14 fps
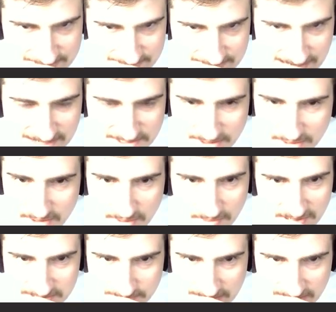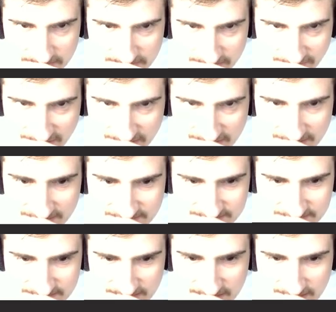I don't know much about them. I think
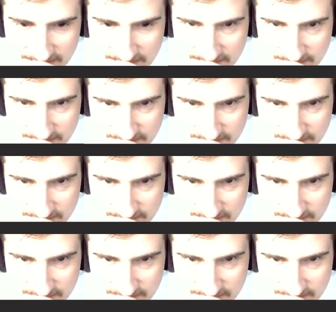C.